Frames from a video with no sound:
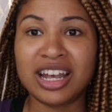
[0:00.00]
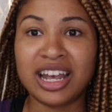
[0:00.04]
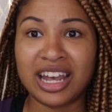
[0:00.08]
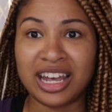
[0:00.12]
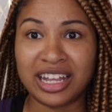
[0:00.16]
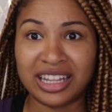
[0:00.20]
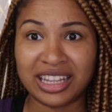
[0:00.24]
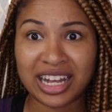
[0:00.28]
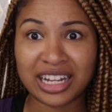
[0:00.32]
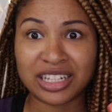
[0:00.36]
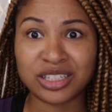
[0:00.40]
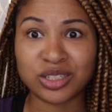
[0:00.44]

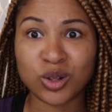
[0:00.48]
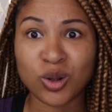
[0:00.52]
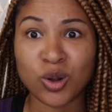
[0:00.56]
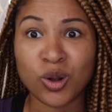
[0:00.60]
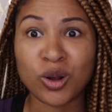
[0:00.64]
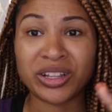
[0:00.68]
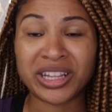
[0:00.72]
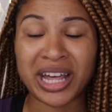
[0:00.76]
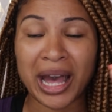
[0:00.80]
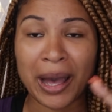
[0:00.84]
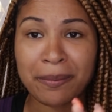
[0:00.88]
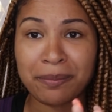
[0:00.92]
and that's
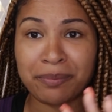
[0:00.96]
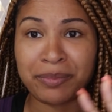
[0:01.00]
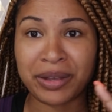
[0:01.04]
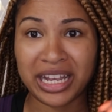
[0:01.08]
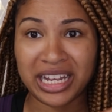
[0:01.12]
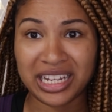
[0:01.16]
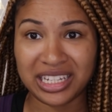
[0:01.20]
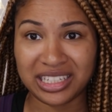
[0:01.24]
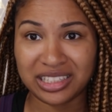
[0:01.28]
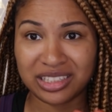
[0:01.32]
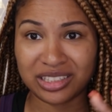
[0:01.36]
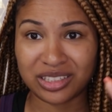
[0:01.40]
all that
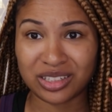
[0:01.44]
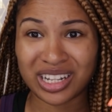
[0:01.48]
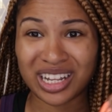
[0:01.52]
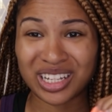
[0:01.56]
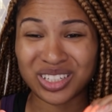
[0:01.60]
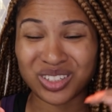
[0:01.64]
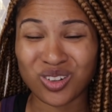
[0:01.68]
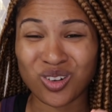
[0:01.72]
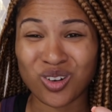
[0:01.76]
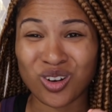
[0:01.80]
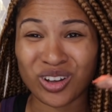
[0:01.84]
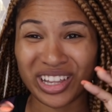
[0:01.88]
base. So
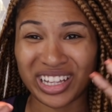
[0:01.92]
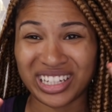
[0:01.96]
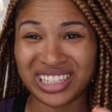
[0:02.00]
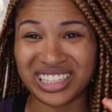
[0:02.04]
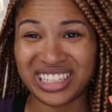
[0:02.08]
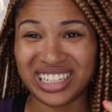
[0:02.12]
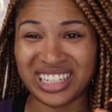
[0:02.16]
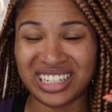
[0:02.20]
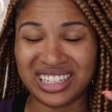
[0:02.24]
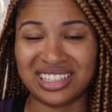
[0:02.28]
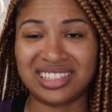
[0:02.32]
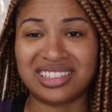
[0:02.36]
that's all
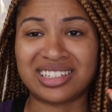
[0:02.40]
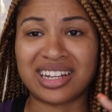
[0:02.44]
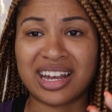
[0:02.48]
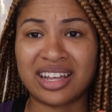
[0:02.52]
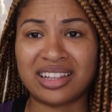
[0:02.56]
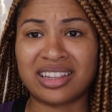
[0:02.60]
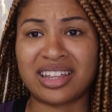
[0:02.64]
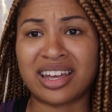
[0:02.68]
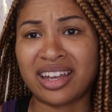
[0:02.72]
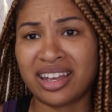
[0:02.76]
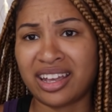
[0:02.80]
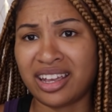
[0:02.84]
that's
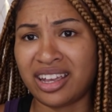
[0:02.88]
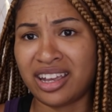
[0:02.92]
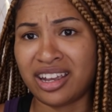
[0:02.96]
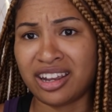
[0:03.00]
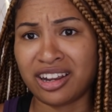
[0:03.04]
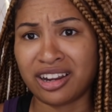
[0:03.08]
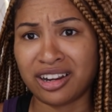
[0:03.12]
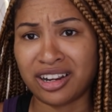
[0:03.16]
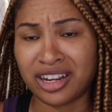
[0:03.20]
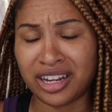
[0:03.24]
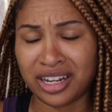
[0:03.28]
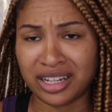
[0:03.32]
inside that
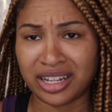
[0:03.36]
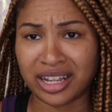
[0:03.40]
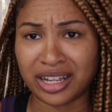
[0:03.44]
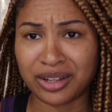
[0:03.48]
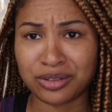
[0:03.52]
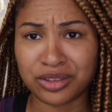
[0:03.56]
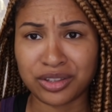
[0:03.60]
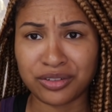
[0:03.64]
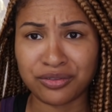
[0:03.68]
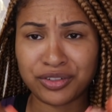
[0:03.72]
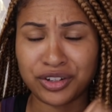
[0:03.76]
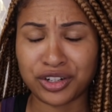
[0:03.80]
hair, and
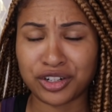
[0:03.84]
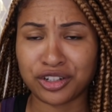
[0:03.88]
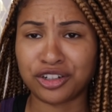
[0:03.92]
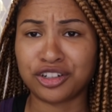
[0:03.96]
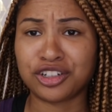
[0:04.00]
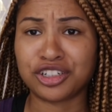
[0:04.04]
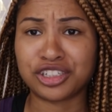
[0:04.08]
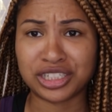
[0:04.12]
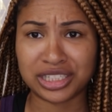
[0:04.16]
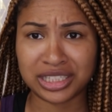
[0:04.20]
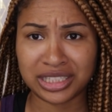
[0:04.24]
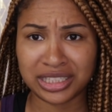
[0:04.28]
like the
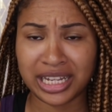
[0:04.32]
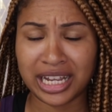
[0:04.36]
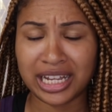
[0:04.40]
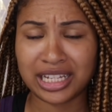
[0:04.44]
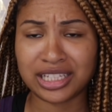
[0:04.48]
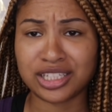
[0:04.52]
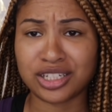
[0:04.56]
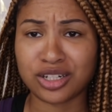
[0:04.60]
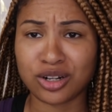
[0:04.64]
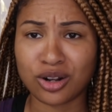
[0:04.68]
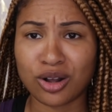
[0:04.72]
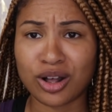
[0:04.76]
vinegar just
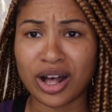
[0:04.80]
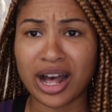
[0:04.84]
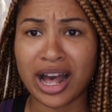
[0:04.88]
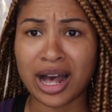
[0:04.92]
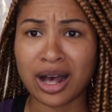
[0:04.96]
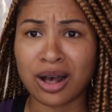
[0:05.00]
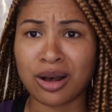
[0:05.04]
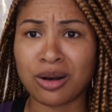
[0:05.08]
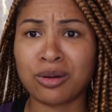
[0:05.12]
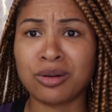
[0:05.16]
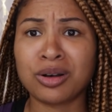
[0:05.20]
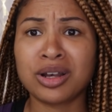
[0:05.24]
takes it all
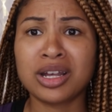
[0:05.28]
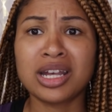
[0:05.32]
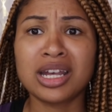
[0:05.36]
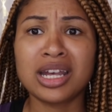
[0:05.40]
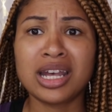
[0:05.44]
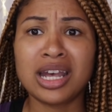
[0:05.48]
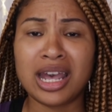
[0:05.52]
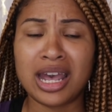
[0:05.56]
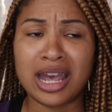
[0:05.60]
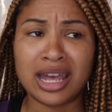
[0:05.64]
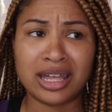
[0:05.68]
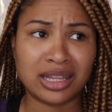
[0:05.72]
out,
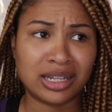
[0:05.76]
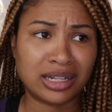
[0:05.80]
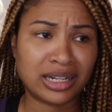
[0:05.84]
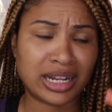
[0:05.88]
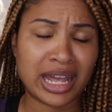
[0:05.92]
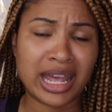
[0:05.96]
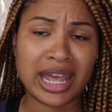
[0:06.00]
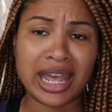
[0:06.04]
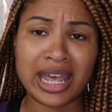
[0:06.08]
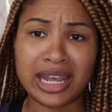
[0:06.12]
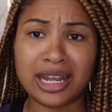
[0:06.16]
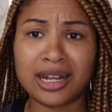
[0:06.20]
and then
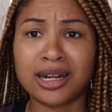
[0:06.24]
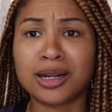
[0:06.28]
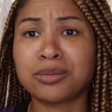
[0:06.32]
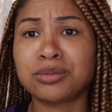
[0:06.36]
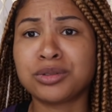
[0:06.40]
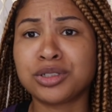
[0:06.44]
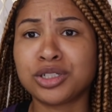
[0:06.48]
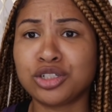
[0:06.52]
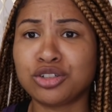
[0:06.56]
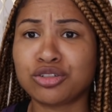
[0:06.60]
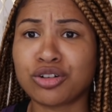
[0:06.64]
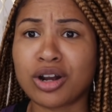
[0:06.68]
they hang it
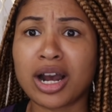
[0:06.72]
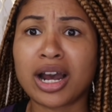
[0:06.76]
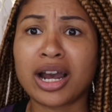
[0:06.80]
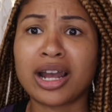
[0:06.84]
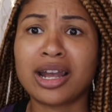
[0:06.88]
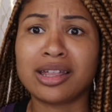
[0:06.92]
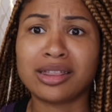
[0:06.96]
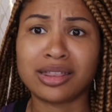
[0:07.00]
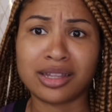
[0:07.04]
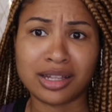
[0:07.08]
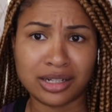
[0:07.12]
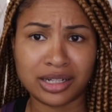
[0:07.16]
up to
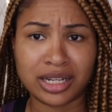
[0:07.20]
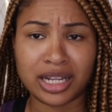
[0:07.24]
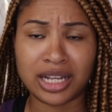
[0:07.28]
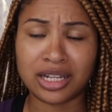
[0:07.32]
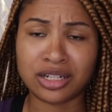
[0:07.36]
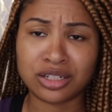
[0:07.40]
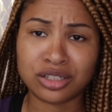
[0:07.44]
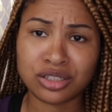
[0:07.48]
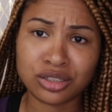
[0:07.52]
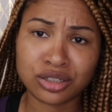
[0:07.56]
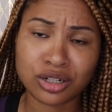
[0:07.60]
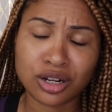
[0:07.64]
dry, and then
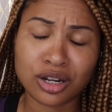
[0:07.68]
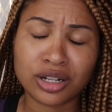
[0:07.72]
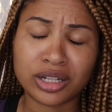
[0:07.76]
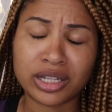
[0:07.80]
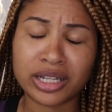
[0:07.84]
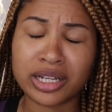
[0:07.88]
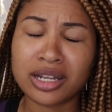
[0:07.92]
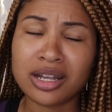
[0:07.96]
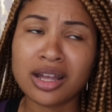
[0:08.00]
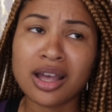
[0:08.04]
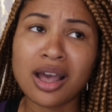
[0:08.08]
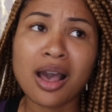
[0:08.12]
they install
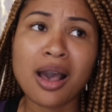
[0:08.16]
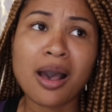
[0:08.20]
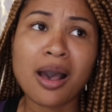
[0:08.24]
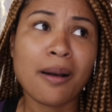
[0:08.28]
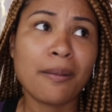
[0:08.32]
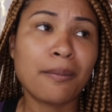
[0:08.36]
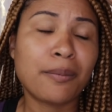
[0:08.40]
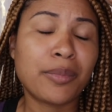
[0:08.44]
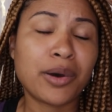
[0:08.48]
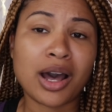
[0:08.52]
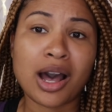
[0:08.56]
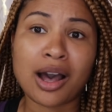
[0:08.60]
it.
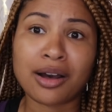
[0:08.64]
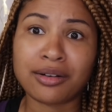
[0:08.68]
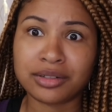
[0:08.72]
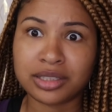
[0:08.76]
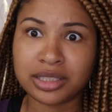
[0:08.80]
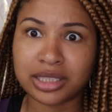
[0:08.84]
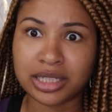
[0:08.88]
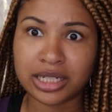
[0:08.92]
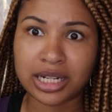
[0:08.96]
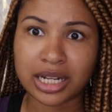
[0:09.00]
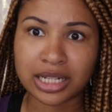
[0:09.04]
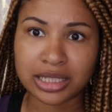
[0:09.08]
But
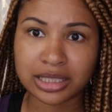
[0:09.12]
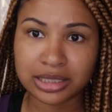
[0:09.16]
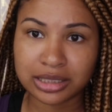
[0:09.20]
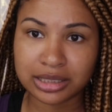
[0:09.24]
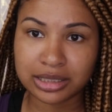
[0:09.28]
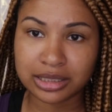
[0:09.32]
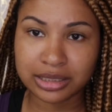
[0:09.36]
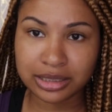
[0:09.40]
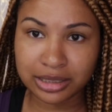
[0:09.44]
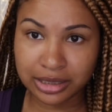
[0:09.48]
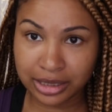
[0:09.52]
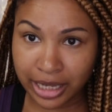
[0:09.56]
obviously that's
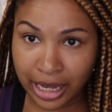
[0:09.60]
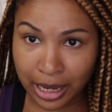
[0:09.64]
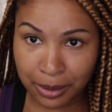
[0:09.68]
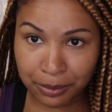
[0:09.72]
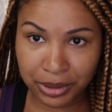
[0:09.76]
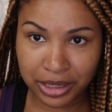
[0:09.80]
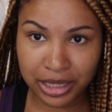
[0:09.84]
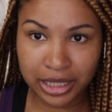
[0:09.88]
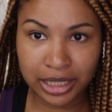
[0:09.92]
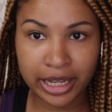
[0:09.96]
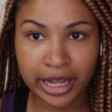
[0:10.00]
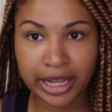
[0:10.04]

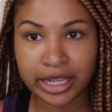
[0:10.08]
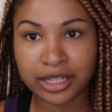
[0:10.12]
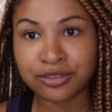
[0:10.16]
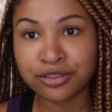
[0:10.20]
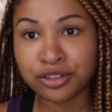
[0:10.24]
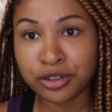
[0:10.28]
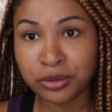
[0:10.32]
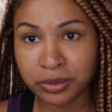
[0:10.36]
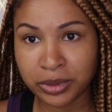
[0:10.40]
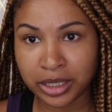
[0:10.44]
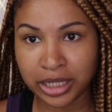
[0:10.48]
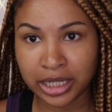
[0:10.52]
can't be the case
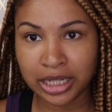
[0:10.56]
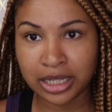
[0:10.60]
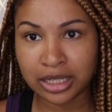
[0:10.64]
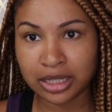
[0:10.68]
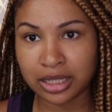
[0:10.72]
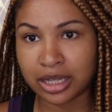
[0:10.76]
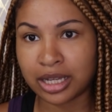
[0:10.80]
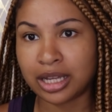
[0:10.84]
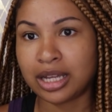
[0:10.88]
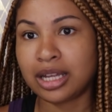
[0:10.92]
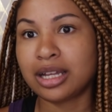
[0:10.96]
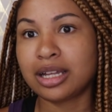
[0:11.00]
for me.
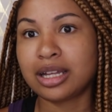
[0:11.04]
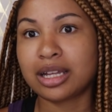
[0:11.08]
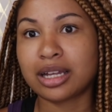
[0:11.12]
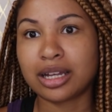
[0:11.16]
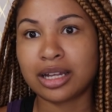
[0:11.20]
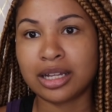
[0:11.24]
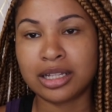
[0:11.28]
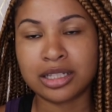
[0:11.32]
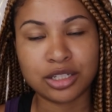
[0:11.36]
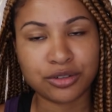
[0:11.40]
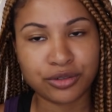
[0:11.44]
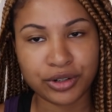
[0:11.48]
Like,
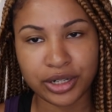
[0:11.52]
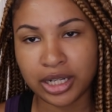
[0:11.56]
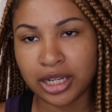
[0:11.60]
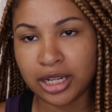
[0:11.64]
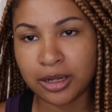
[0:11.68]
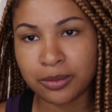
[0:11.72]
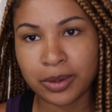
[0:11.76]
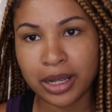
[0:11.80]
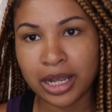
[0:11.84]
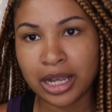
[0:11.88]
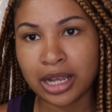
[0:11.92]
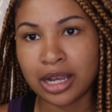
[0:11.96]
it's already
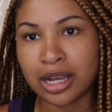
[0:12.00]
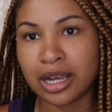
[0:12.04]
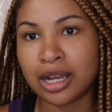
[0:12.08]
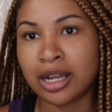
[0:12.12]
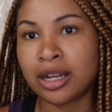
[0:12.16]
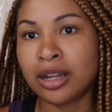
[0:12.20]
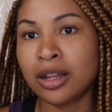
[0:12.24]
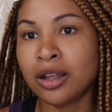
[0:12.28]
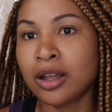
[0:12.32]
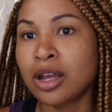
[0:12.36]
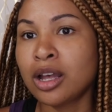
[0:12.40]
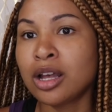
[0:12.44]
in my
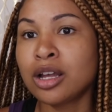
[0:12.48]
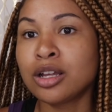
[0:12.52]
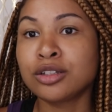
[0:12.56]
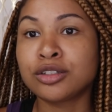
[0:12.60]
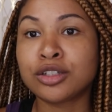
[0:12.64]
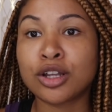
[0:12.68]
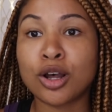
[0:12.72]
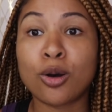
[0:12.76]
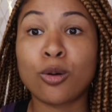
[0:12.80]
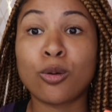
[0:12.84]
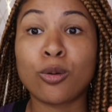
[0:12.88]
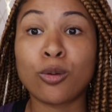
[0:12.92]
head.
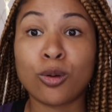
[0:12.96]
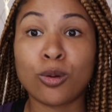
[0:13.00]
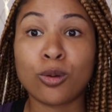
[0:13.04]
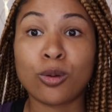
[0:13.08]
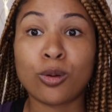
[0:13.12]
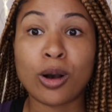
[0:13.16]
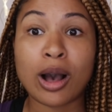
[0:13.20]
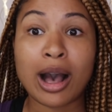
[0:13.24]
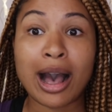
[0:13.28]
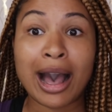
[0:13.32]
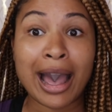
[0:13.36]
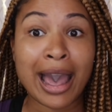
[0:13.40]

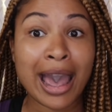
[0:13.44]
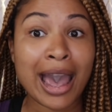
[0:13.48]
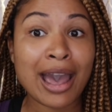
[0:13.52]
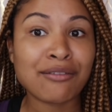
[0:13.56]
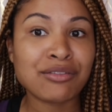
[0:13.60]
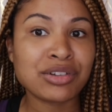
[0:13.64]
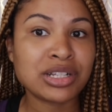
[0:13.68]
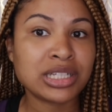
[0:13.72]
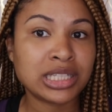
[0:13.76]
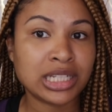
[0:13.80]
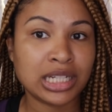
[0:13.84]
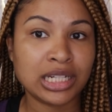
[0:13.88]
So I
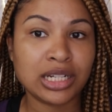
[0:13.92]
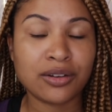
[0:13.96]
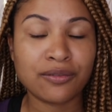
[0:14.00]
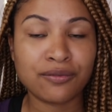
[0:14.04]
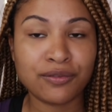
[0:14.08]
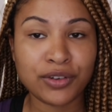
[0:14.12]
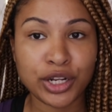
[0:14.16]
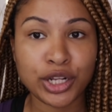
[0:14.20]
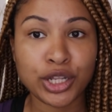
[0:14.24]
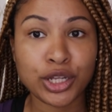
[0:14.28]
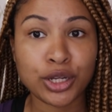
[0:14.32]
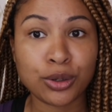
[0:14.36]
haven't seen a
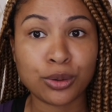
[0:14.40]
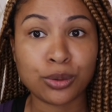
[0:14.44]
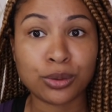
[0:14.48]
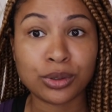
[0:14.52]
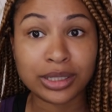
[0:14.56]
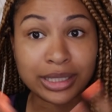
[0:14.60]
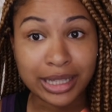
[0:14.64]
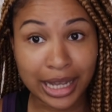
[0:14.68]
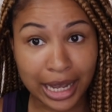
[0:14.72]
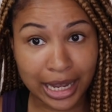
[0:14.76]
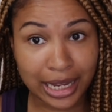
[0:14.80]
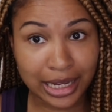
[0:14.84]
video
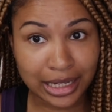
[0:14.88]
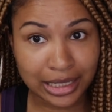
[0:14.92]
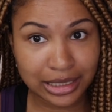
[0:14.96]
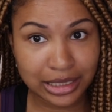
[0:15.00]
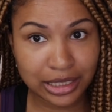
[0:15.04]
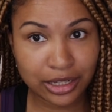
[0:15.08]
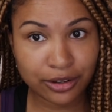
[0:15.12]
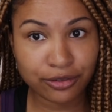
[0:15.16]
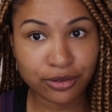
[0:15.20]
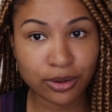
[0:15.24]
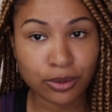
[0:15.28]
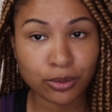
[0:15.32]
yet
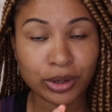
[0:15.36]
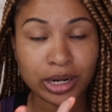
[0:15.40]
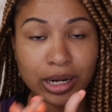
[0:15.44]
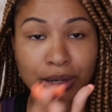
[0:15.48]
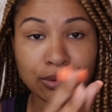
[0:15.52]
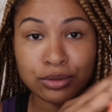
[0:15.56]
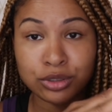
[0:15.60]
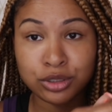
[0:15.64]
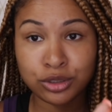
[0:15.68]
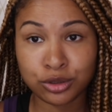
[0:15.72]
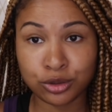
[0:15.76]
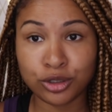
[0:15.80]
from when
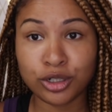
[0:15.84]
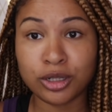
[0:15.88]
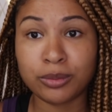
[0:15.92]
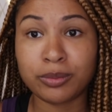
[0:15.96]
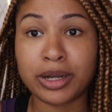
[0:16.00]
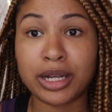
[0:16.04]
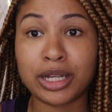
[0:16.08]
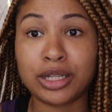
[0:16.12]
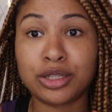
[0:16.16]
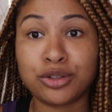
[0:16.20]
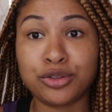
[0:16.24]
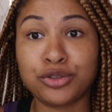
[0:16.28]
I was doing
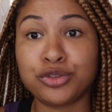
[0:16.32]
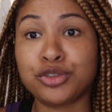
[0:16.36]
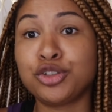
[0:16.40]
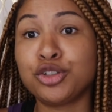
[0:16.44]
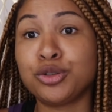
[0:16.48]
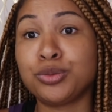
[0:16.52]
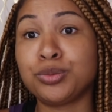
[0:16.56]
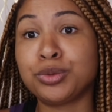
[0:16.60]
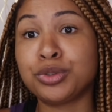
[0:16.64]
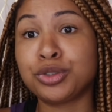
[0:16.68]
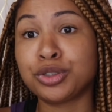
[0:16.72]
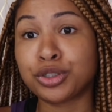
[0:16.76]
my
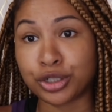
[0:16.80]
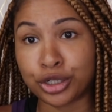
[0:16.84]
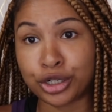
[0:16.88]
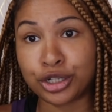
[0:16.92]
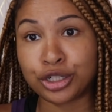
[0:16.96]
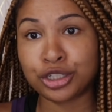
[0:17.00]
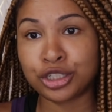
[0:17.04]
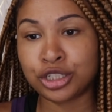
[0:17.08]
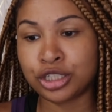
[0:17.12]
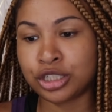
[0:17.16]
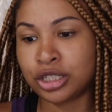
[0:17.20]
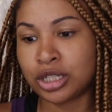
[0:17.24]
YouTube
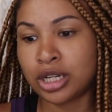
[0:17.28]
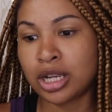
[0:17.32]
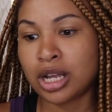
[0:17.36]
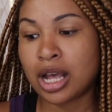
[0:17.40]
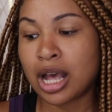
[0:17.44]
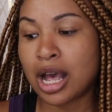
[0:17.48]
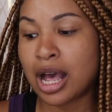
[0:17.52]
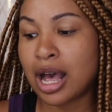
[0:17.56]
search